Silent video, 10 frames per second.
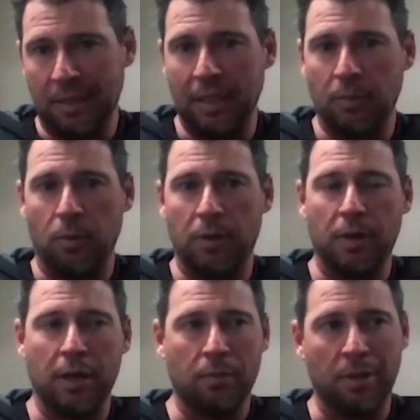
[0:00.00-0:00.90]
you get 1
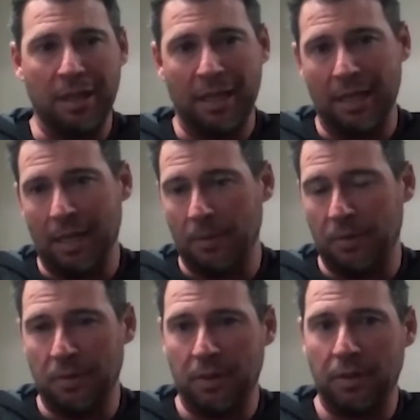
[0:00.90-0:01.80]
run when you had an
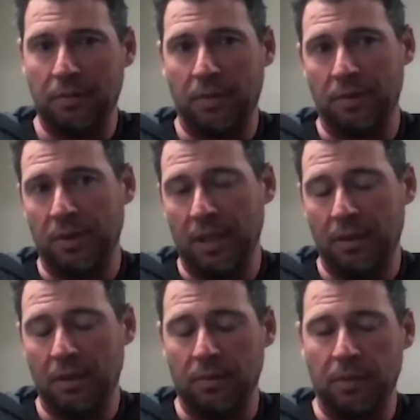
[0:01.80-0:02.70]
opportunity as far as, hey,
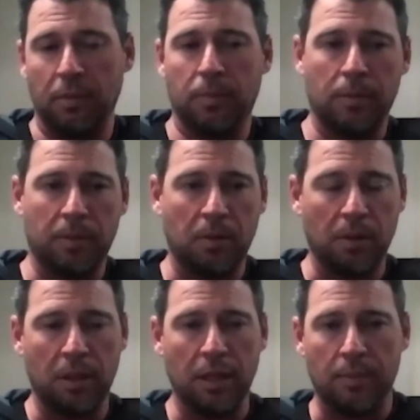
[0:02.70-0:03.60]
you could have really put up a
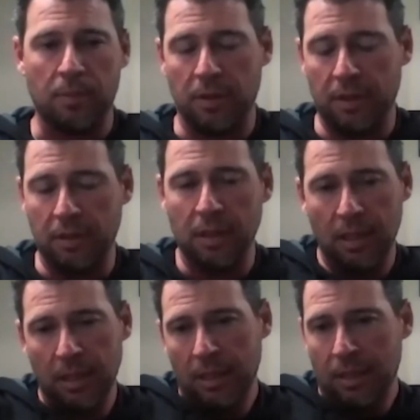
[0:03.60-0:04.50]
crooked number and
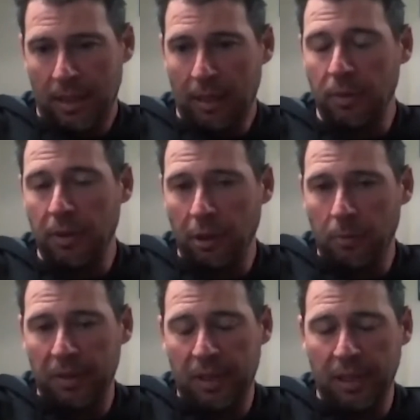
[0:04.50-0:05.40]
kind of really
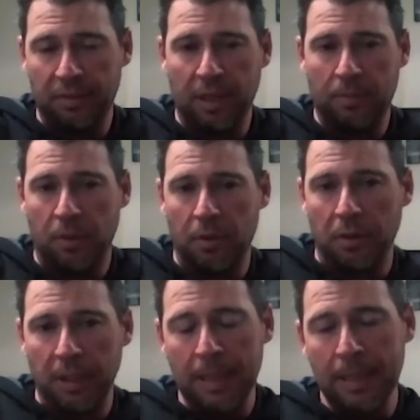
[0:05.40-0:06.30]
opened things up
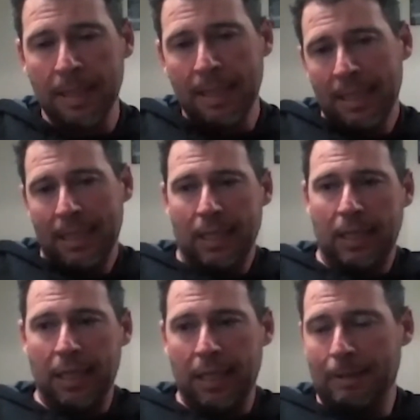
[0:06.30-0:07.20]
early. And
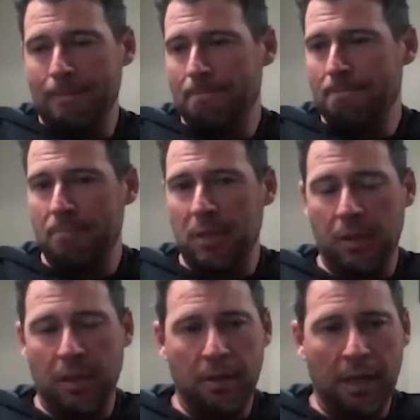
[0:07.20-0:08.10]
then,
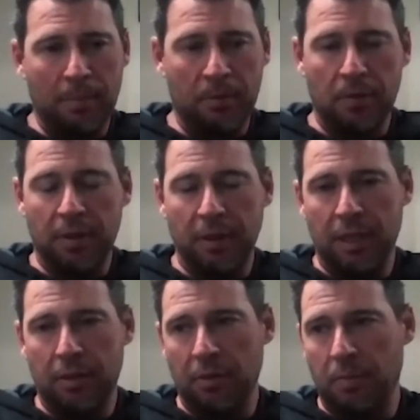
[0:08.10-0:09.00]
another opportunity
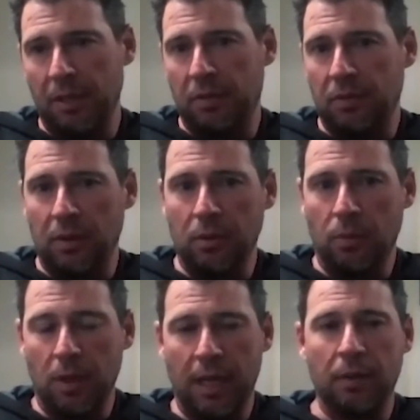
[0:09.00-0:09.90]
later with bases loaded,
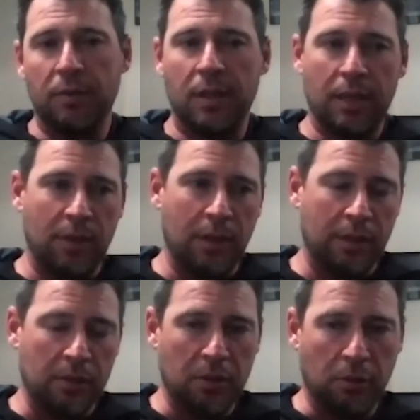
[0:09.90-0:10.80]
1 out, didn't have
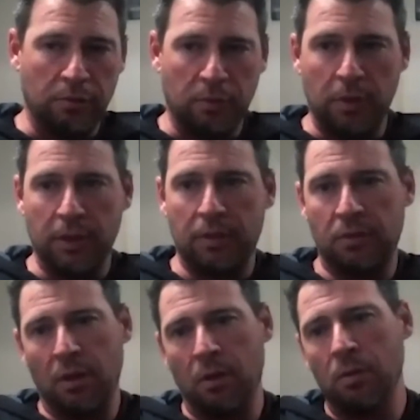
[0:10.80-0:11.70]
anything to show for it.
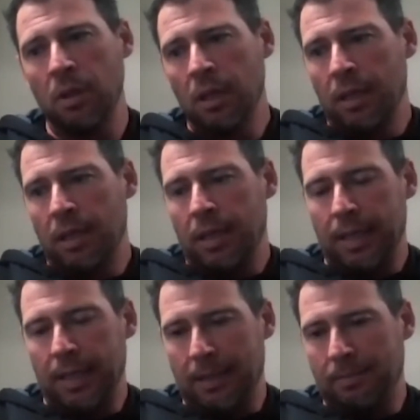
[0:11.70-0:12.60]
So,
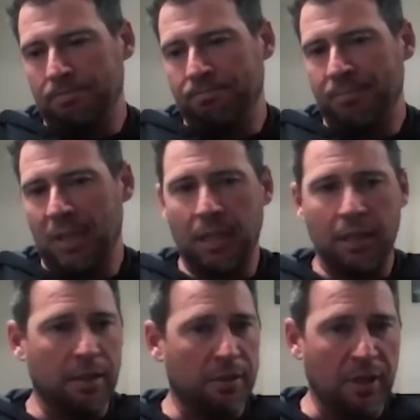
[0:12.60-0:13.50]
and then
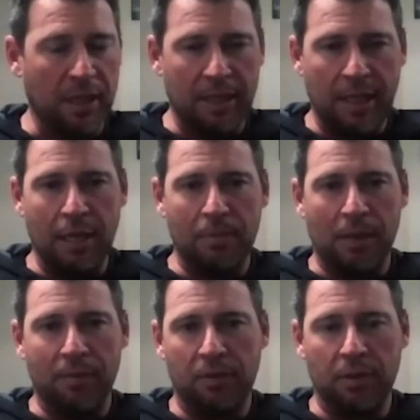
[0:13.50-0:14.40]
in the second game,
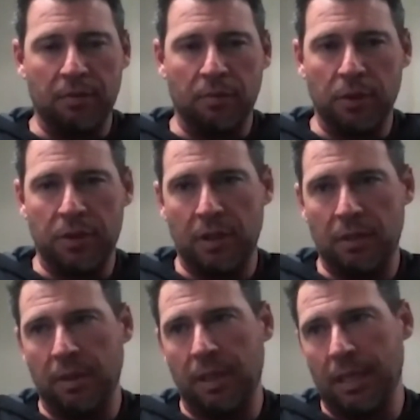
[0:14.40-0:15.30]
obviously
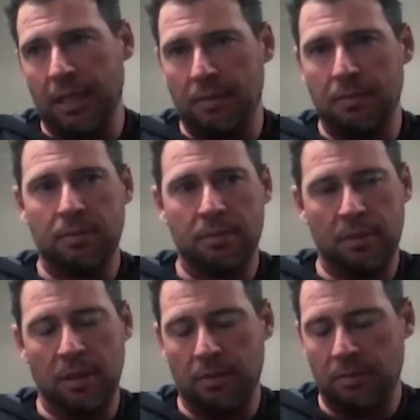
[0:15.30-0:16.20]
unfortunate, we had,
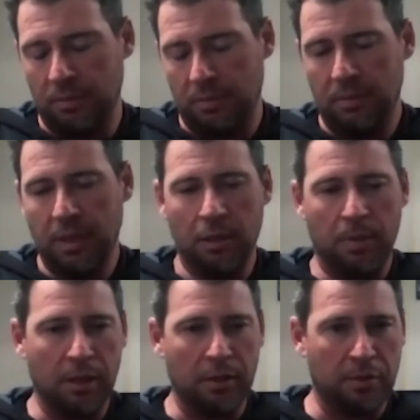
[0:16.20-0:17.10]
Caleb
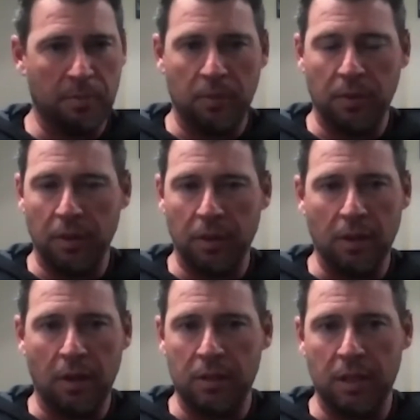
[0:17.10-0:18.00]
Huxford's been really good
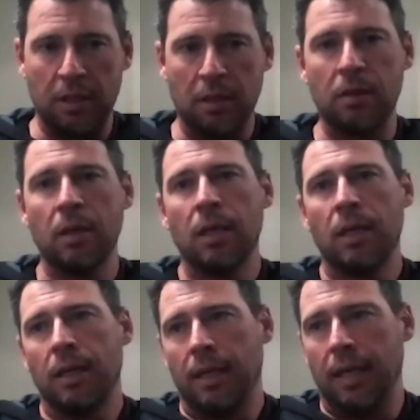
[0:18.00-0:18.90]
all year,
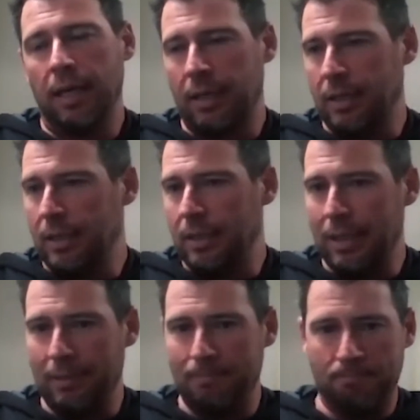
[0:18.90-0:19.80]
had a
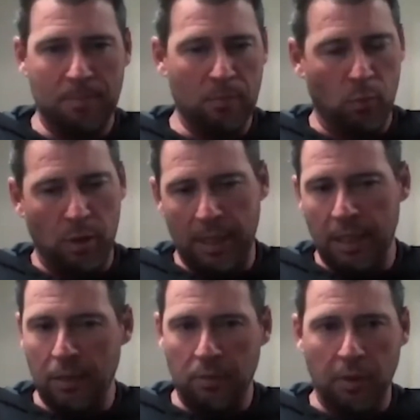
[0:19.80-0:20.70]
1
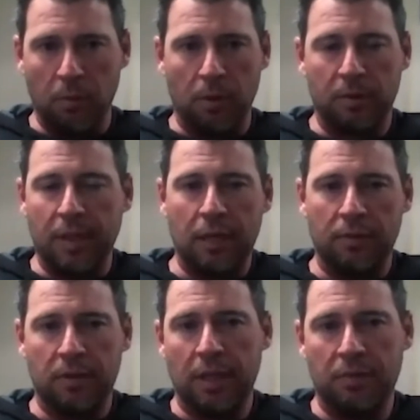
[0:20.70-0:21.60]
inning, really worked out of
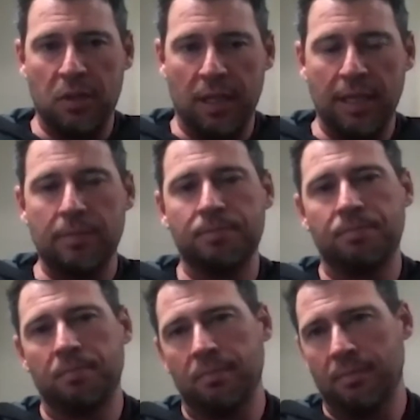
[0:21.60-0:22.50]
a tough jam.
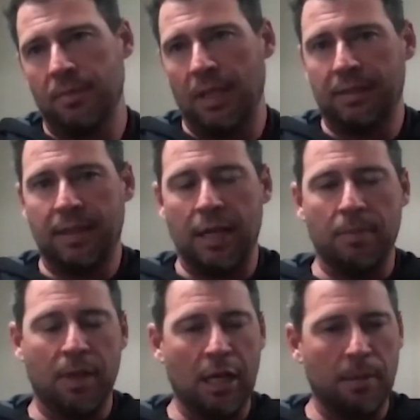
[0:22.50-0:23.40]
Next
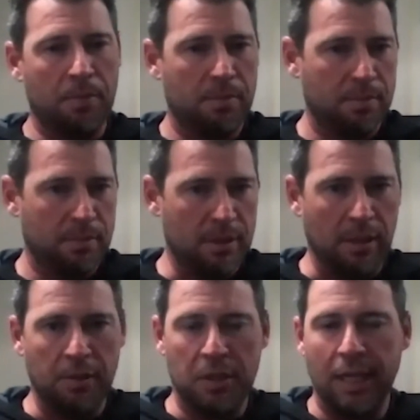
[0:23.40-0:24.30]
time up,
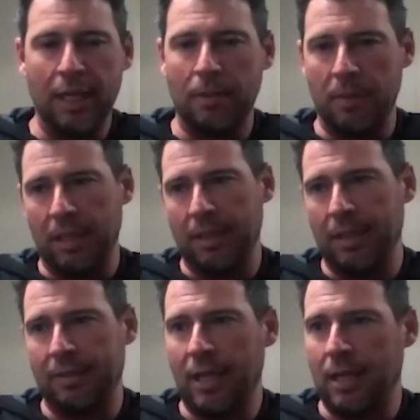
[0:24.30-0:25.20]
another jam, and
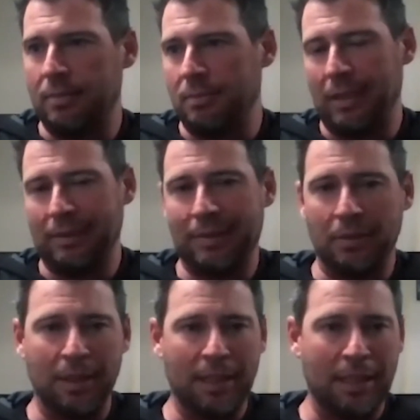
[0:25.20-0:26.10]
it's not
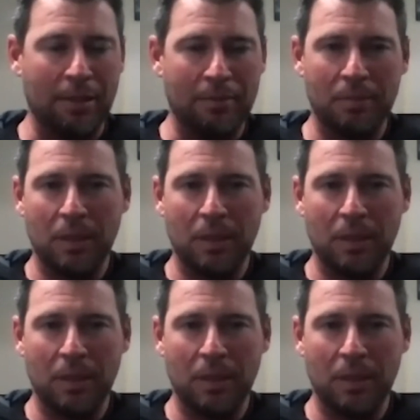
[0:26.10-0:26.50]
necessarily getting